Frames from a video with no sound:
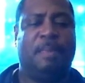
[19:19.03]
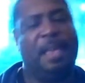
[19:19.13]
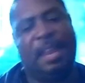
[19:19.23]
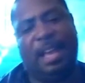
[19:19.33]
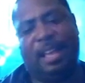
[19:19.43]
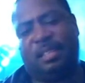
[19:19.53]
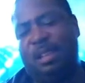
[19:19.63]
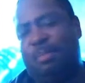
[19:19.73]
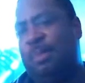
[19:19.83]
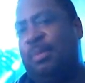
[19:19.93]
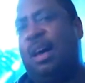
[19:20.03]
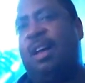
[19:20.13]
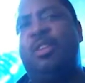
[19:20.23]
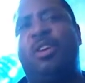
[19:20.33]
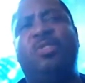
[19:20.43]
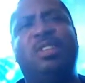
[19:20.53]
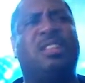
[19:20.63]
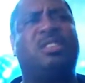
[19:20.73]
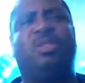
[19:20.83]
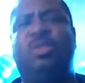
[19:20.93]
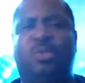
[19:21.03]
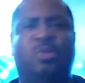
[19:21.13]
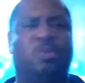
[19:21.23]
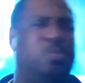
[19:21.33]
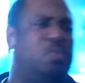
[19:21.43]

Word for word: And like I said, people hollering all these exclusives.